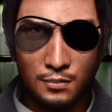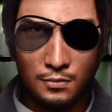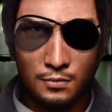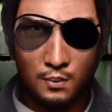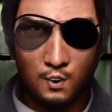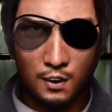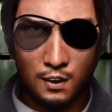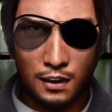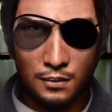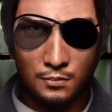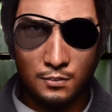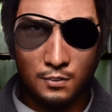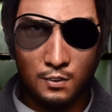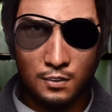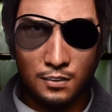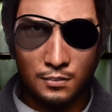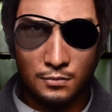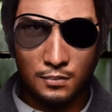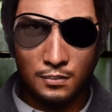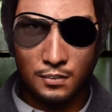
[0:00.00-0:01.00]
keys or
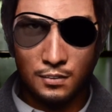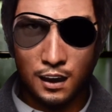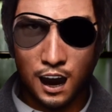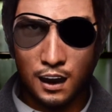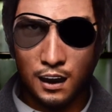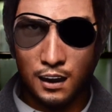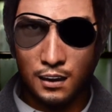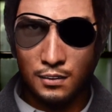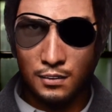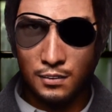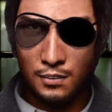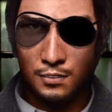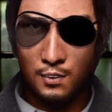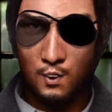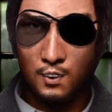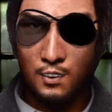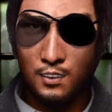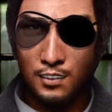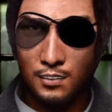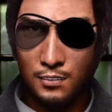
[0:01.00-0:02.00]
whatever they call on it,
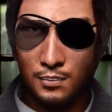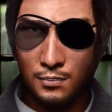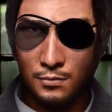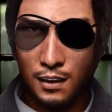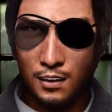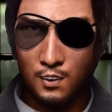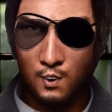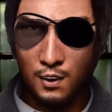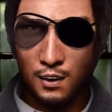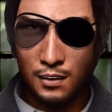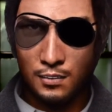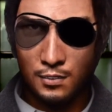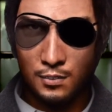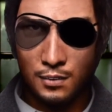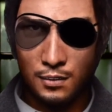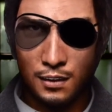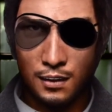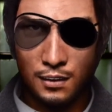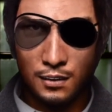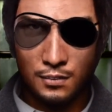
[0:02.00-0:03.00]
where maybe I
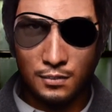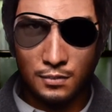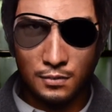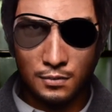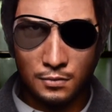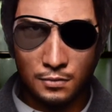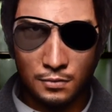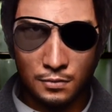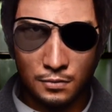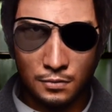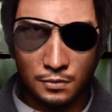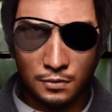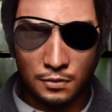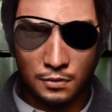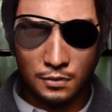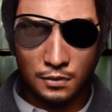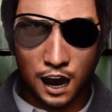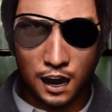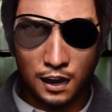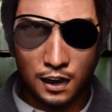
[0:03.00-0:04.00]
could
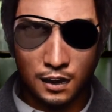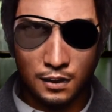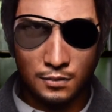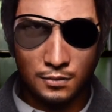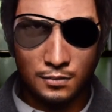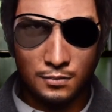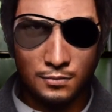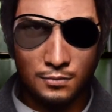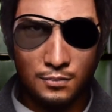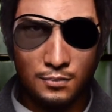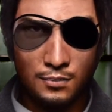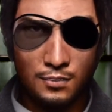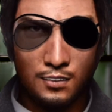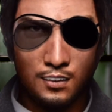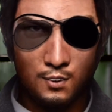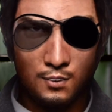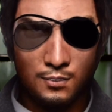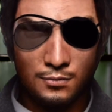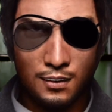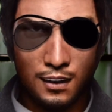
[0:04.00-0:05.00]

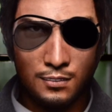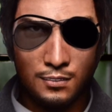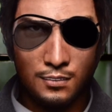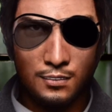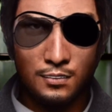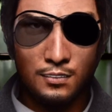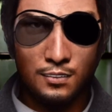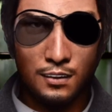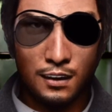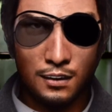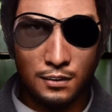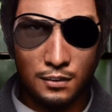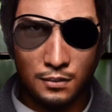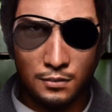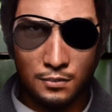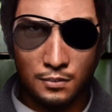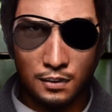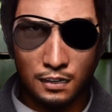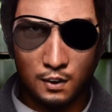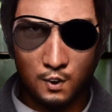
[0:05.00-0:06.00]
take a look at it and play a
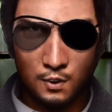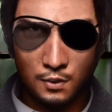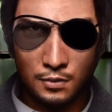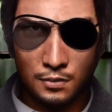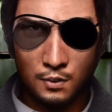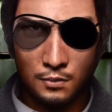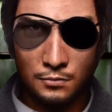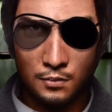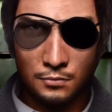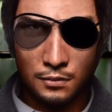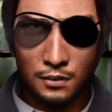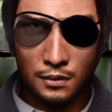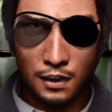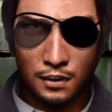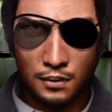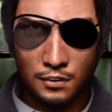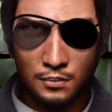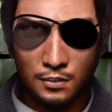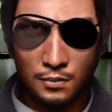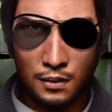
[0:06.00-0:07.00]
little bit and see whatever they
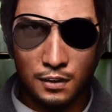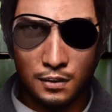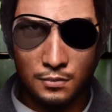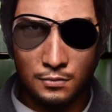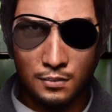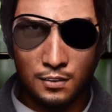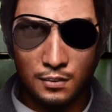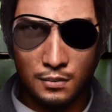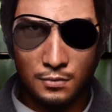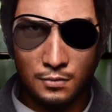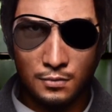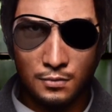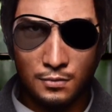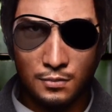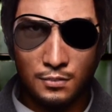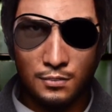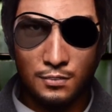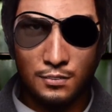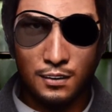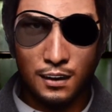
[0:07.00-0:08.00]
have available.
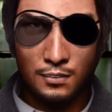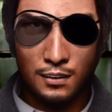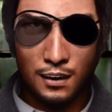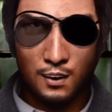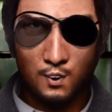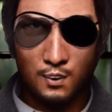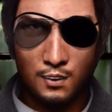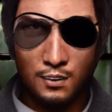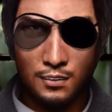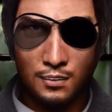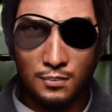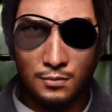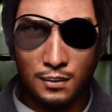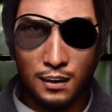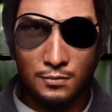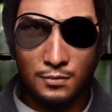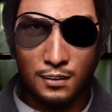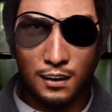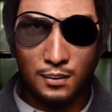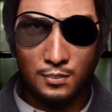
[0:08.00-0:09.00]
After a year, they
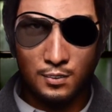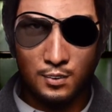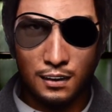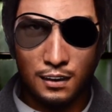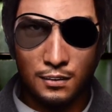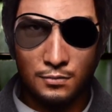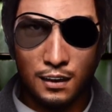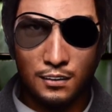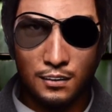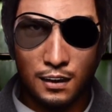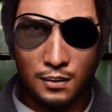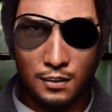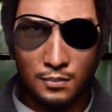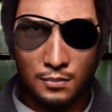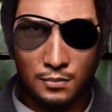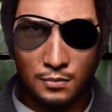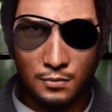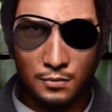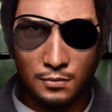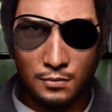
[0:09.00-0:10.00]
have to have something
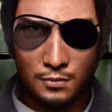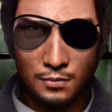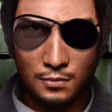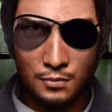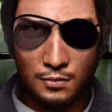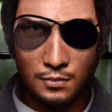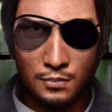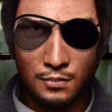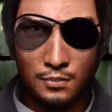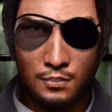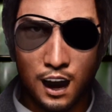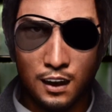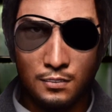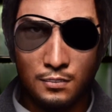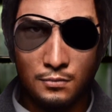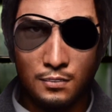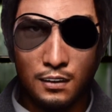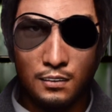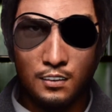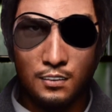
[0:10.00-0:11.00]
available. I'll
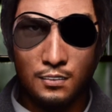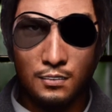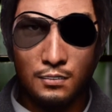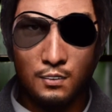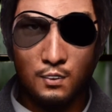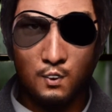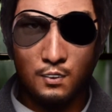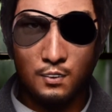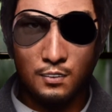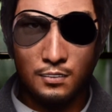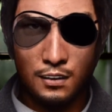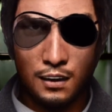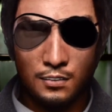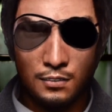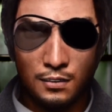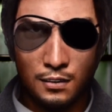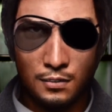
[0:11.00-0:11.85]
look into it more.